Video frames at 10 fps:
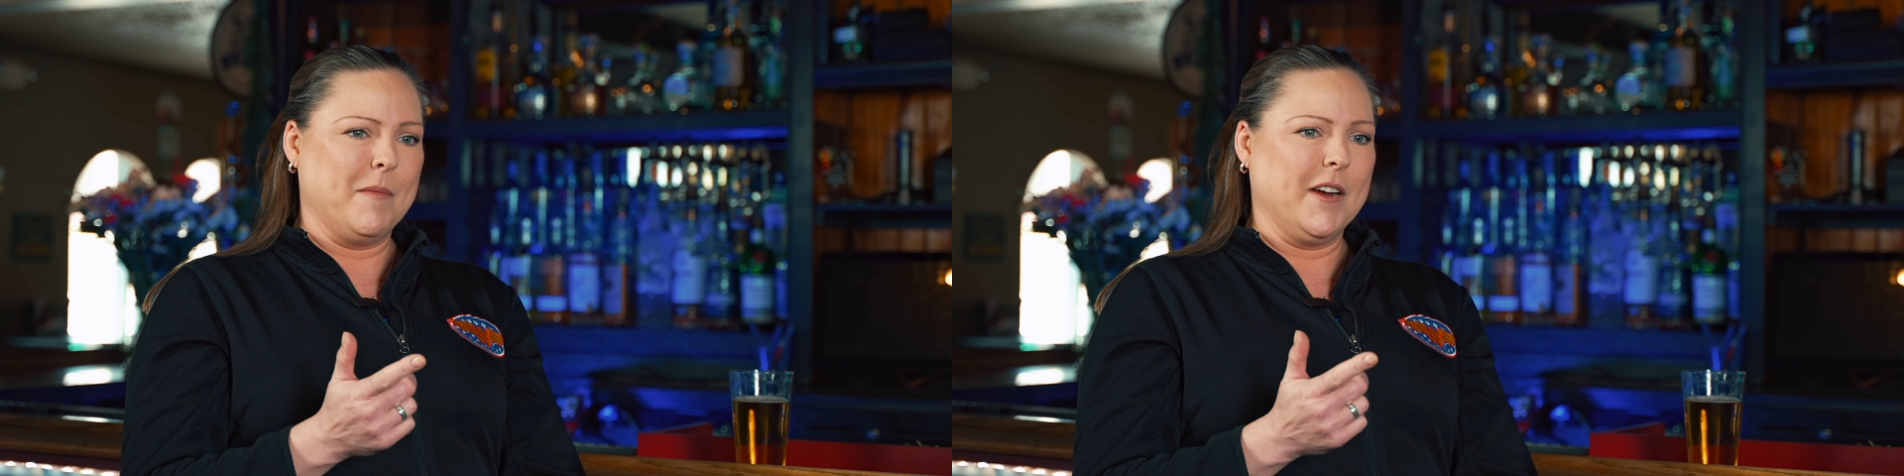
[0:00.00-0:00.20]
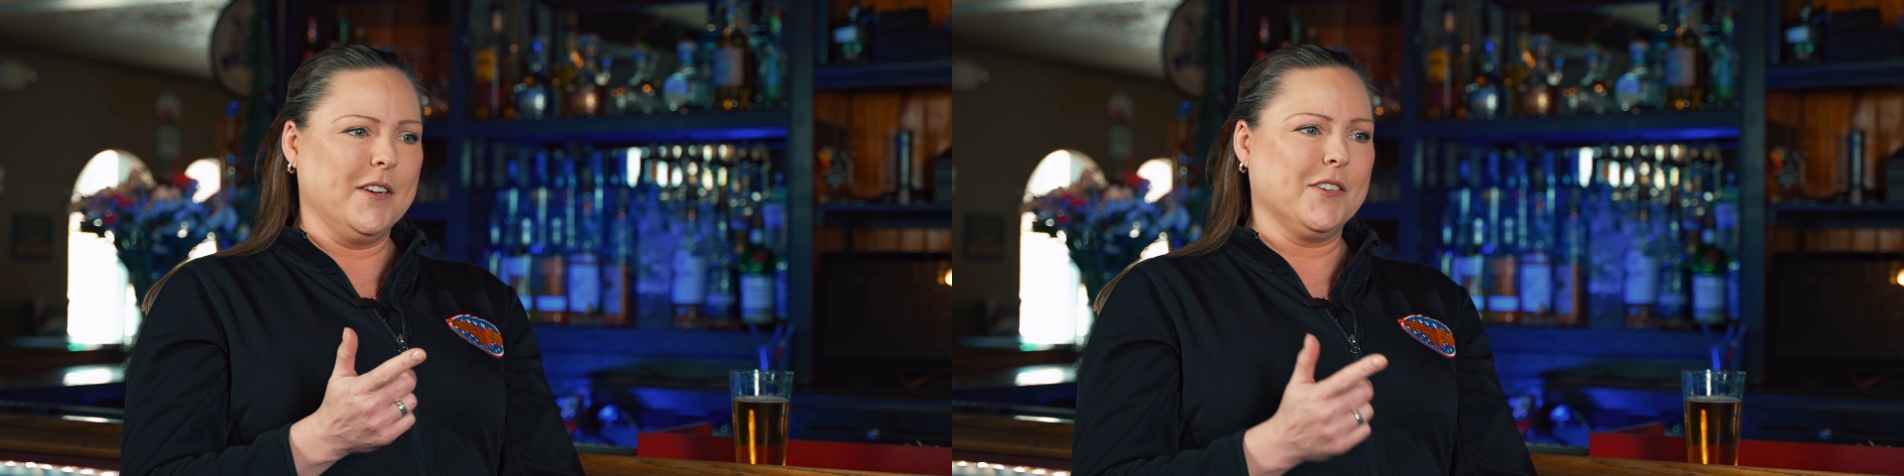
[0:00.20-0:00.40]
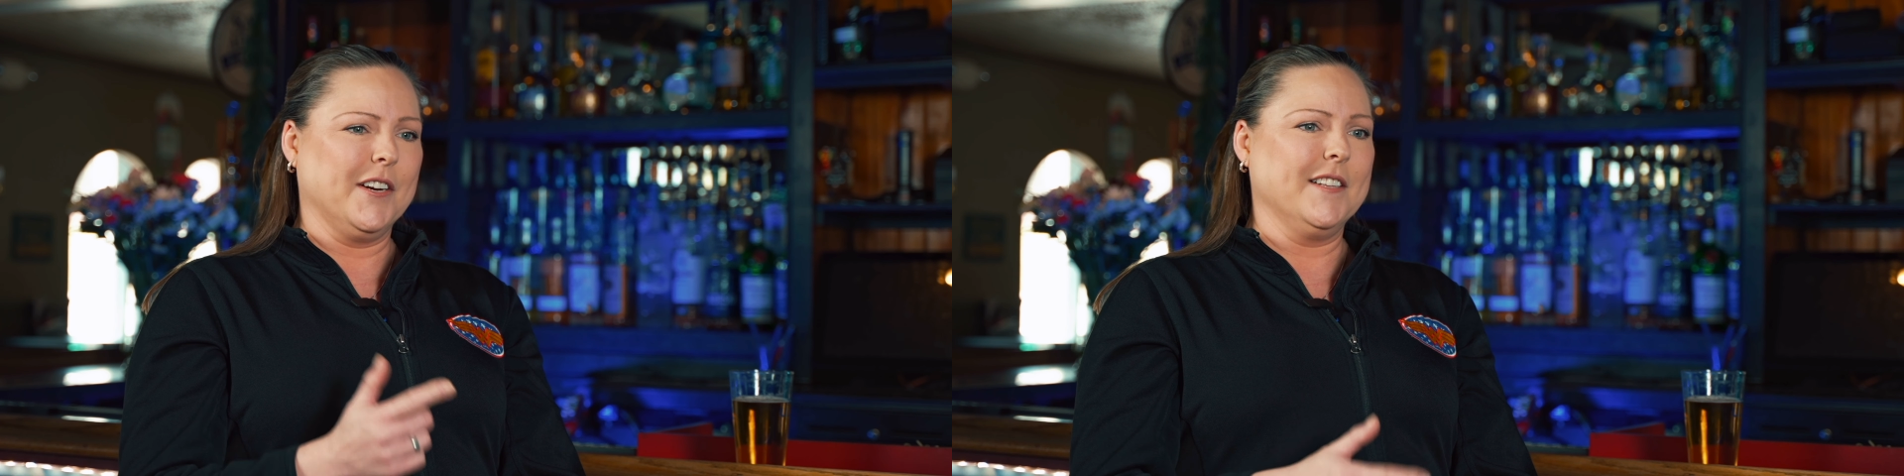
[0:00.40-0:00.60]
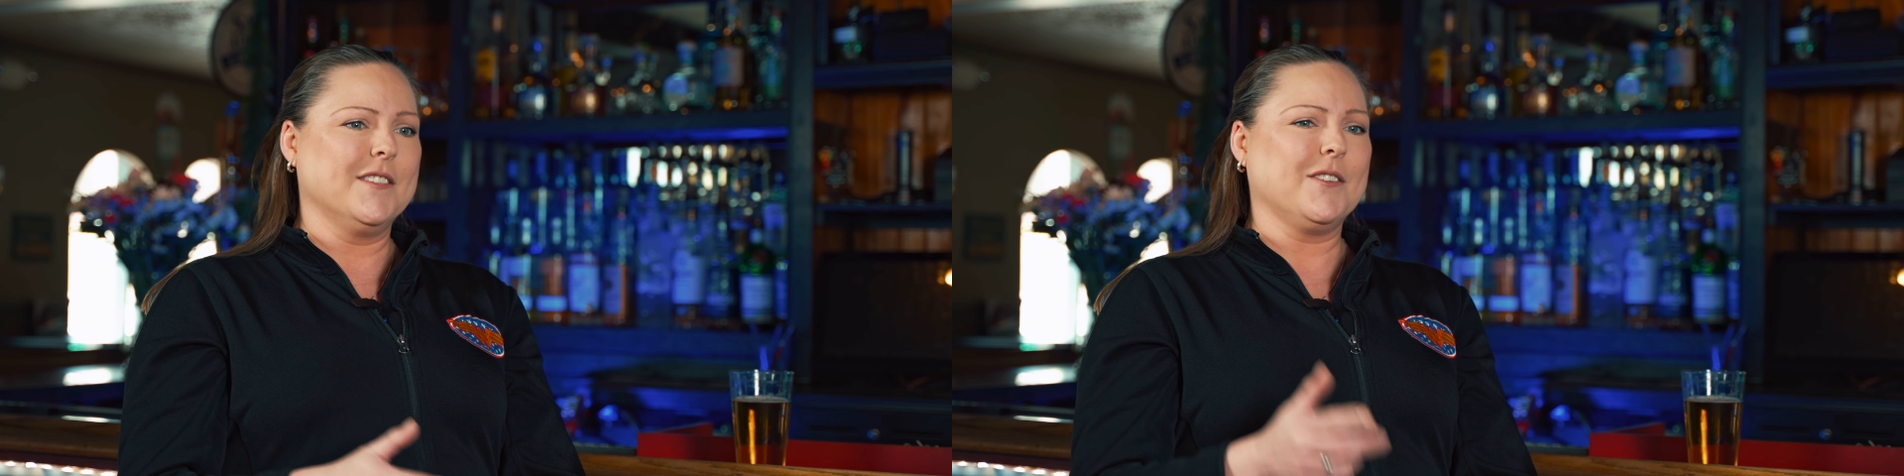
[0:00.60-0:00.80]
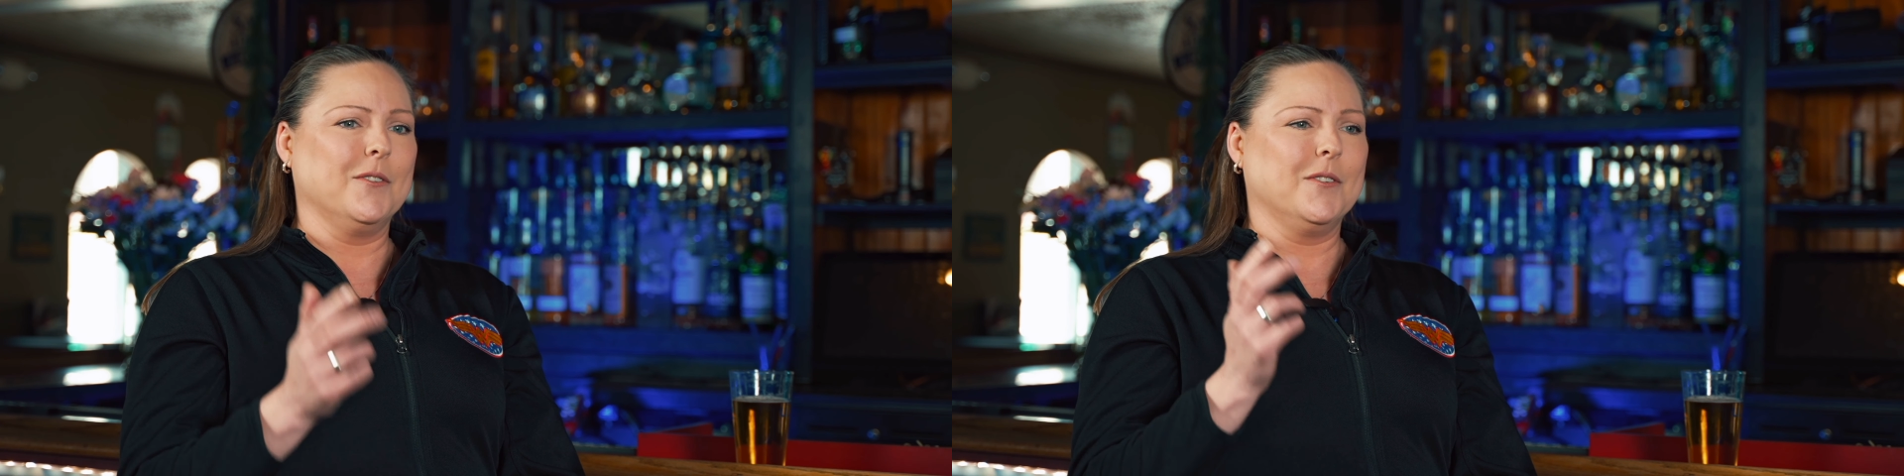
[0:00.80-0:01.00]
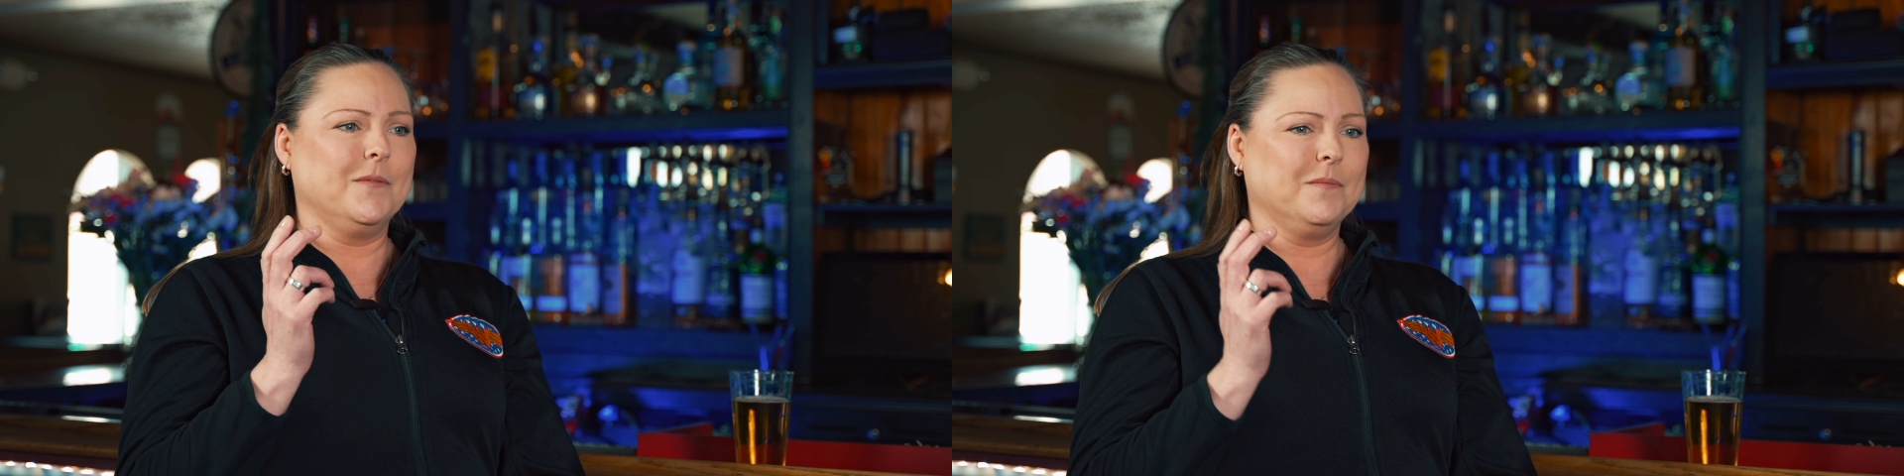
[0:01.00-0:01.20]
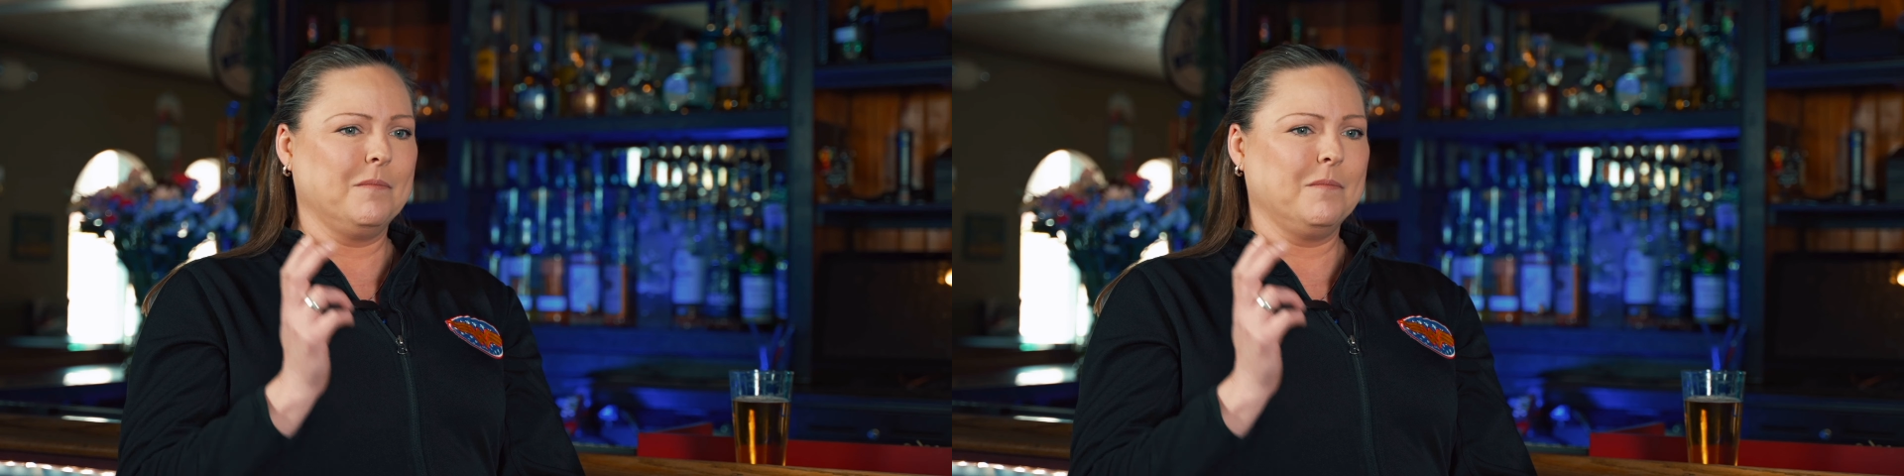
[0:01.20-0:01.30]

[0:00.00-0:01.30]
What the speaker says: Mary's Grade School,